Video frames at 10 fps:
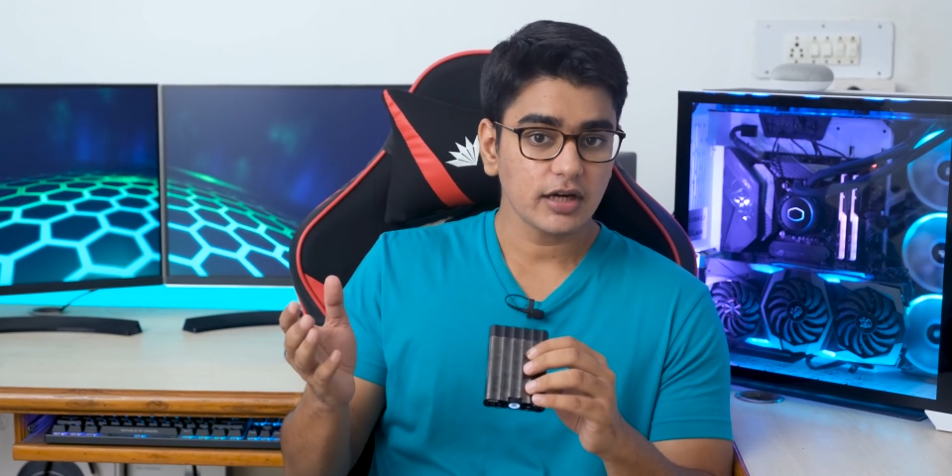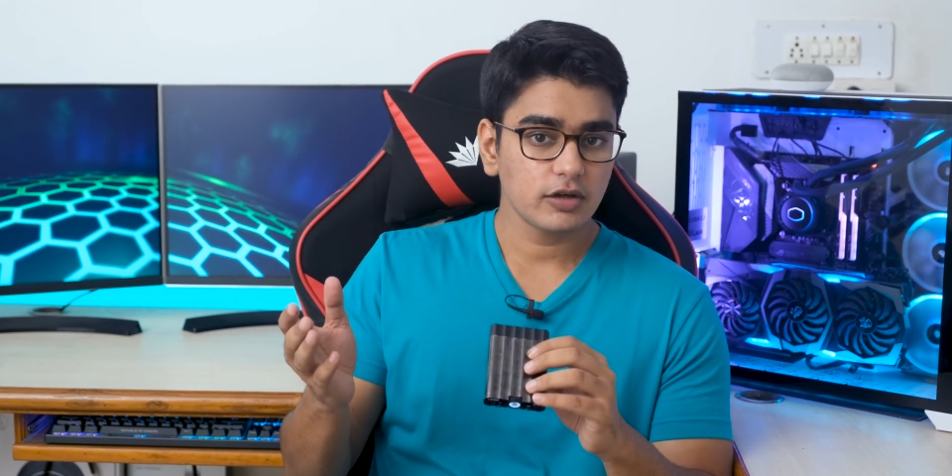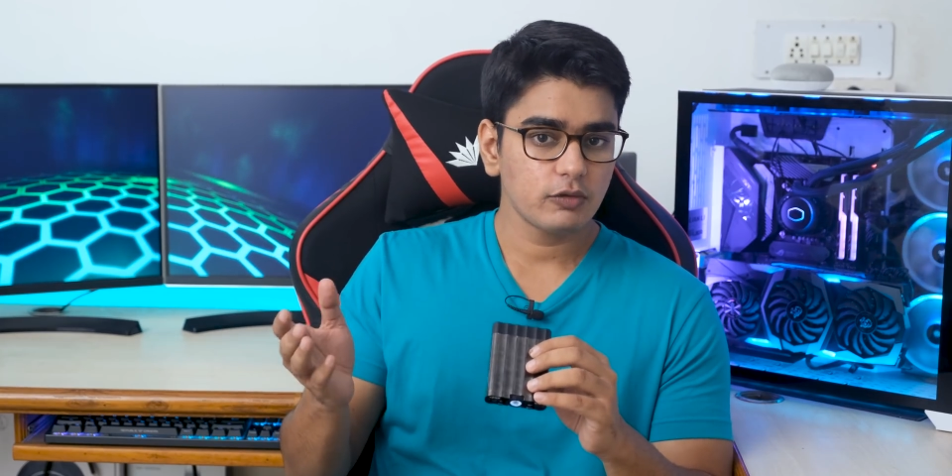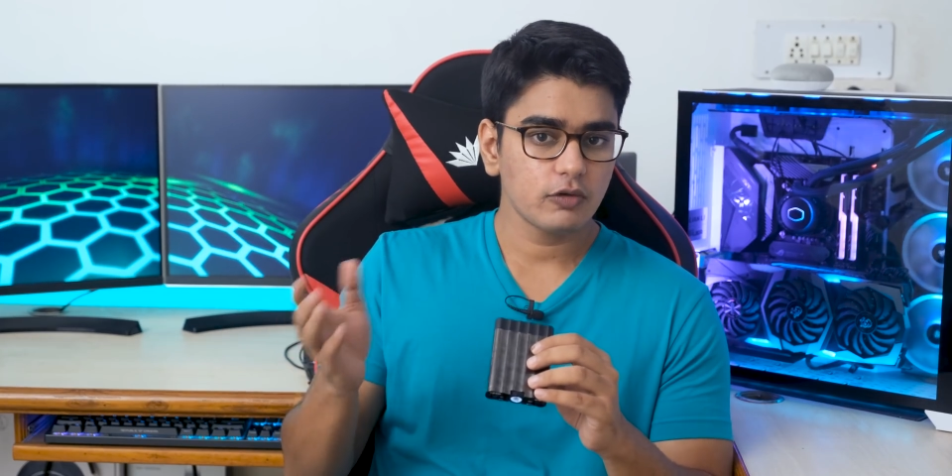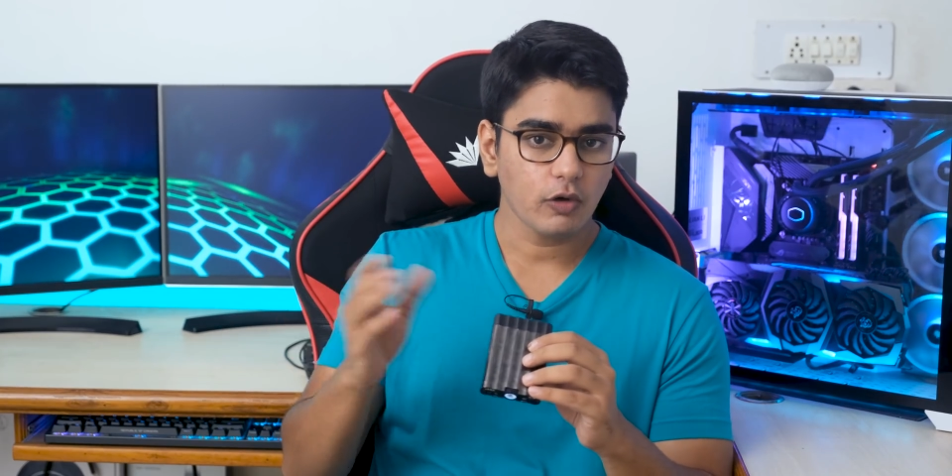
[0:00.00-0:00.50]
that
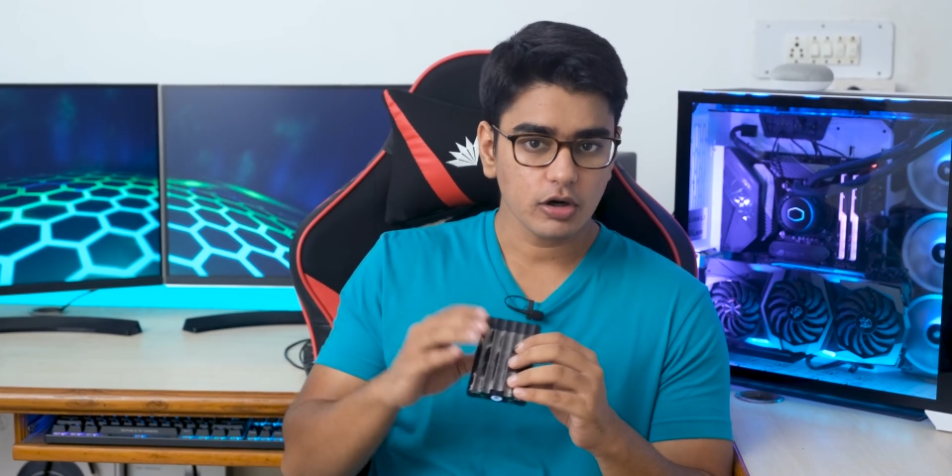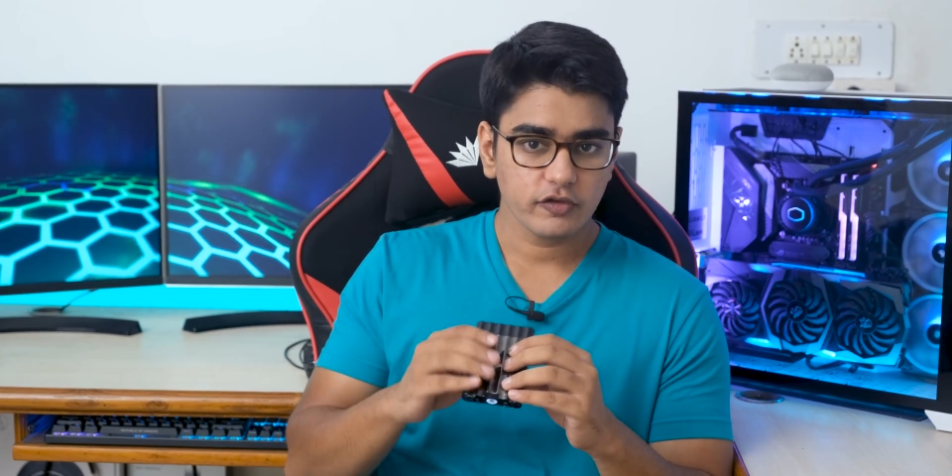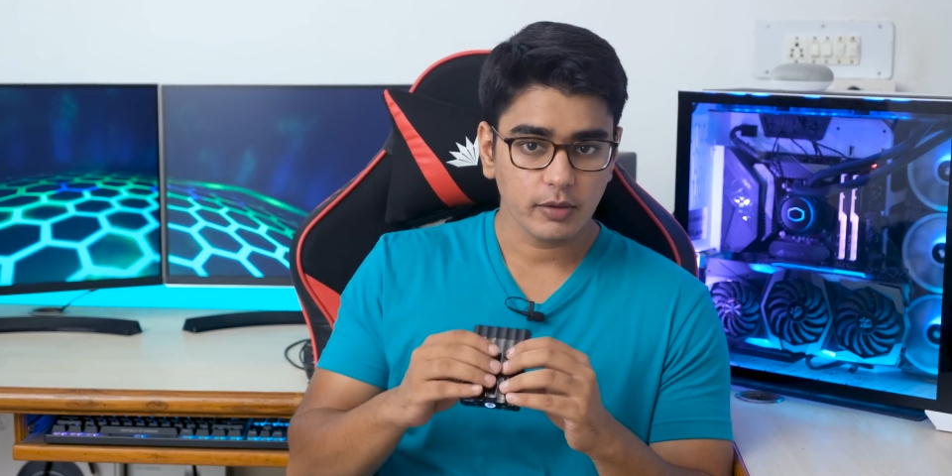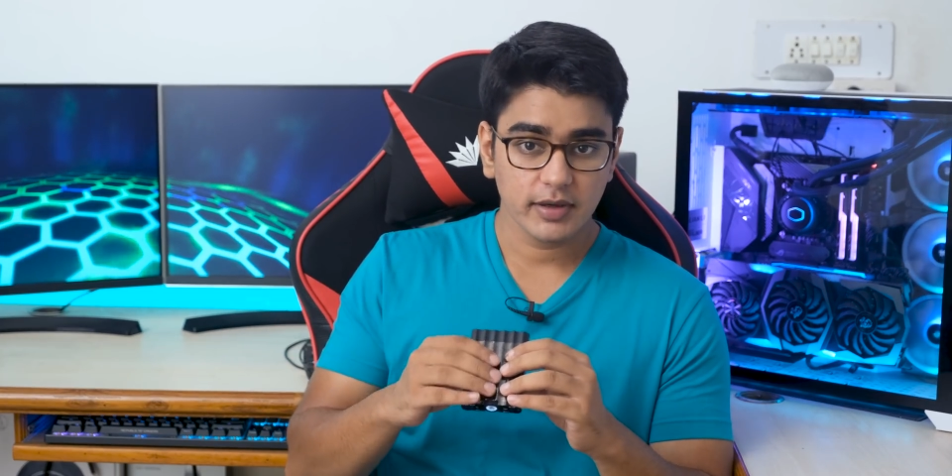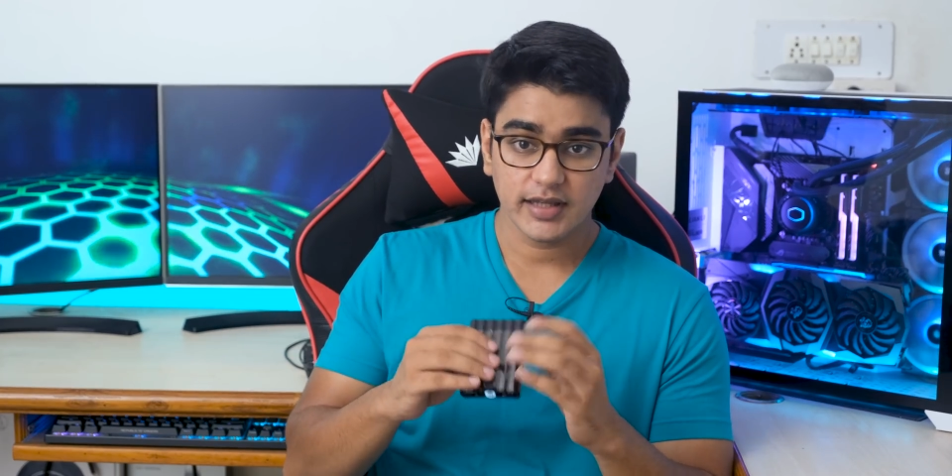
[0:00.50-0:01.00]
you would want
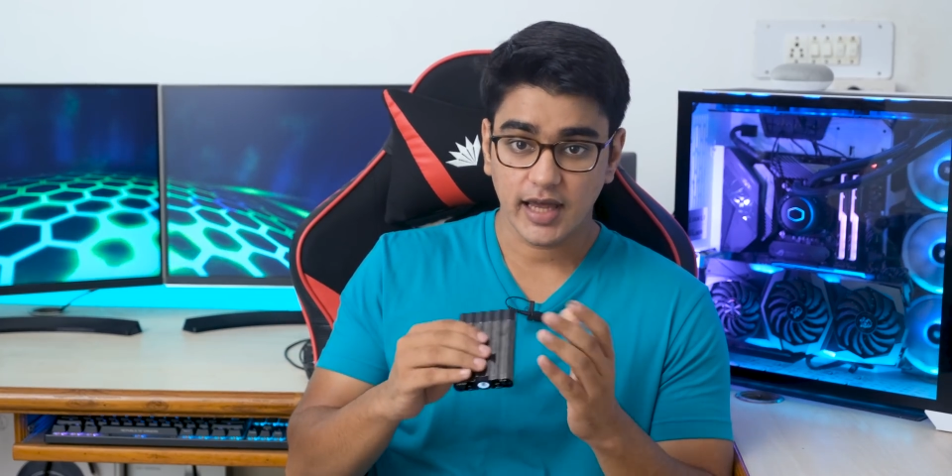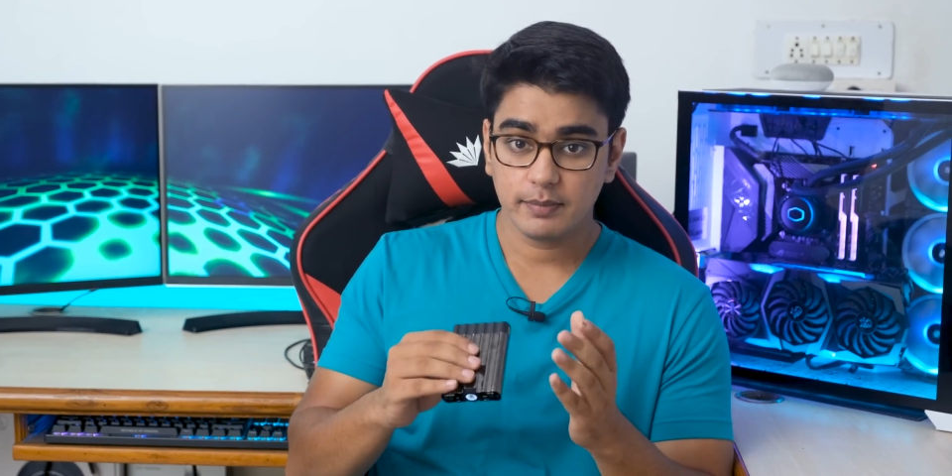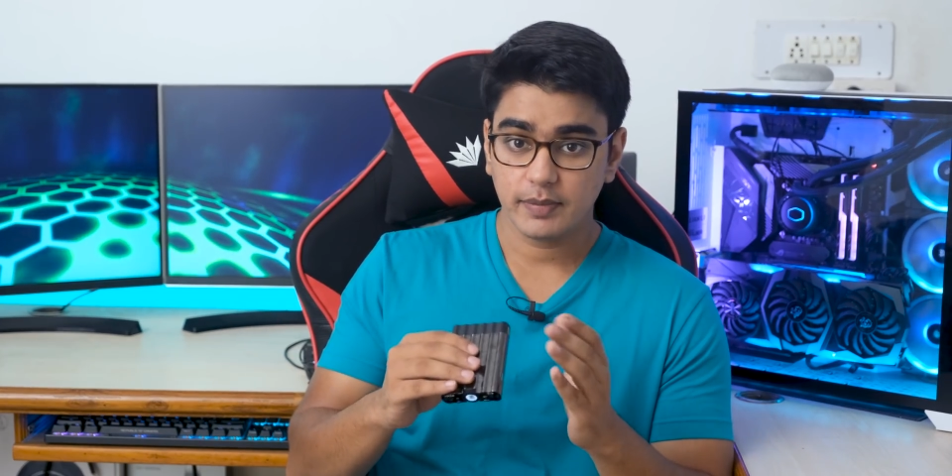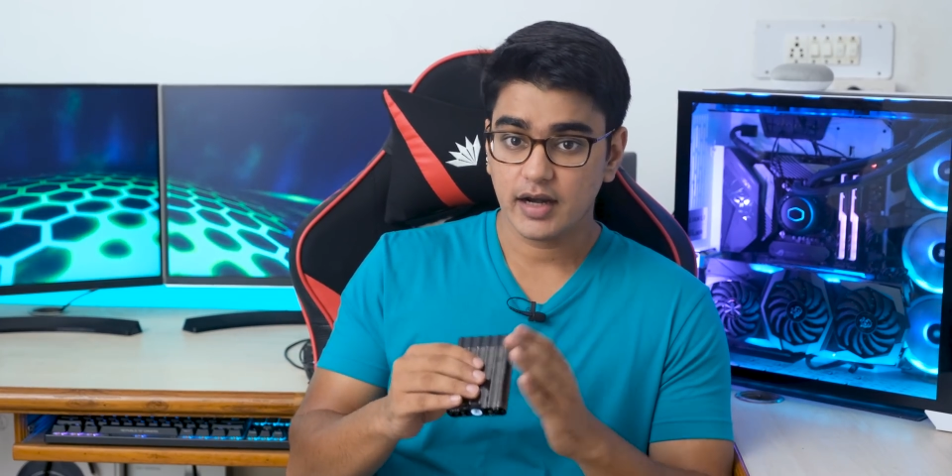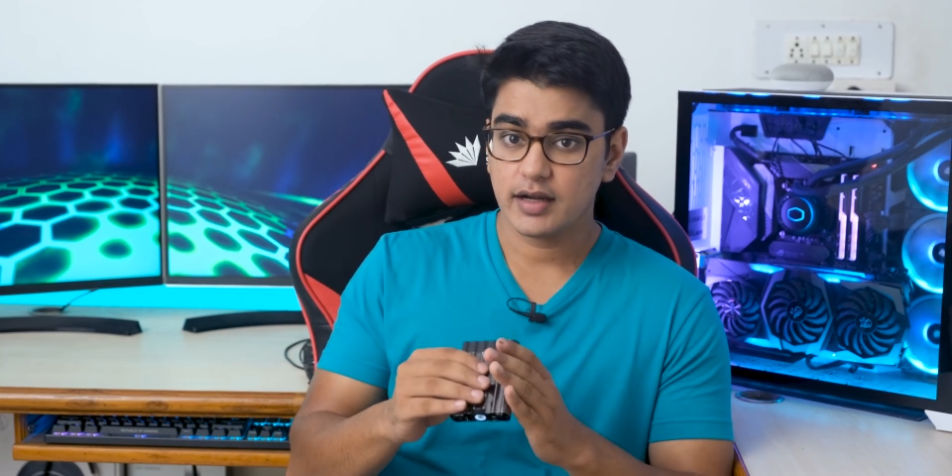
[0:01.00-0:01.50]
from an
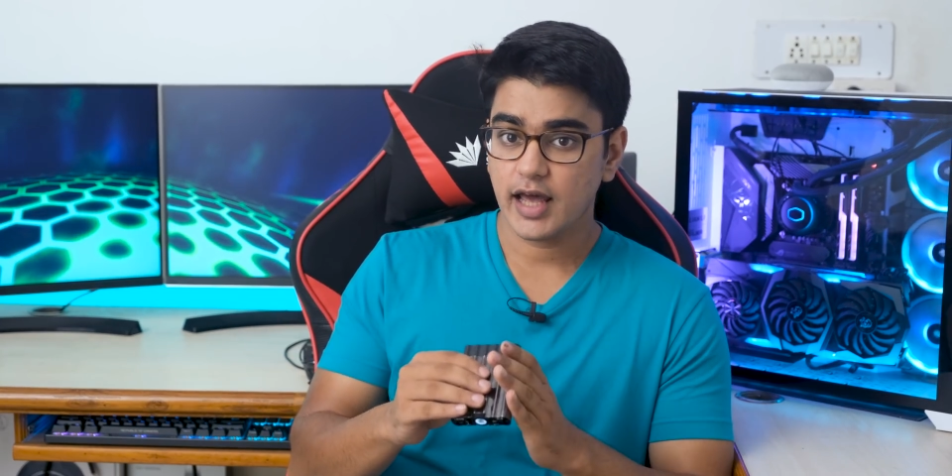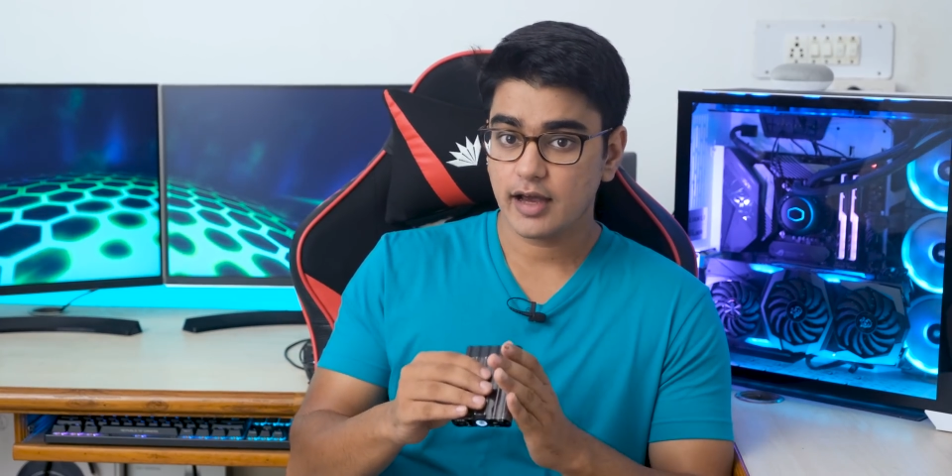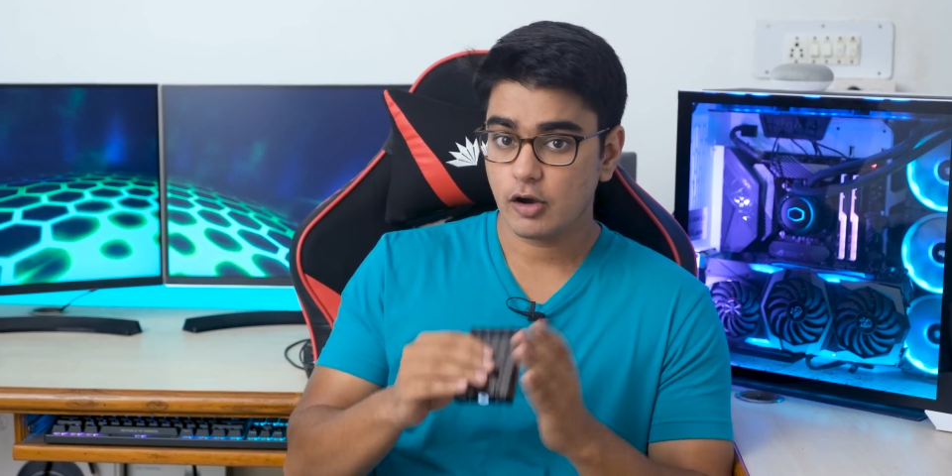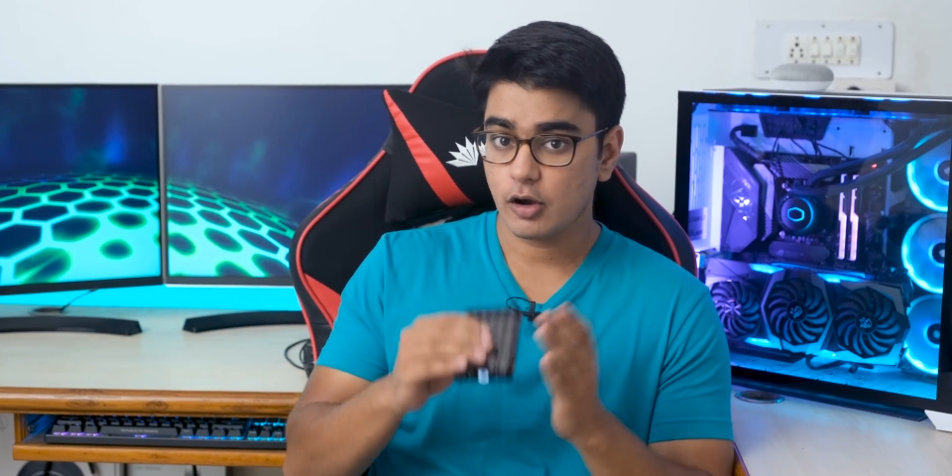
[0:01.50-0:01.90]
amp and DAC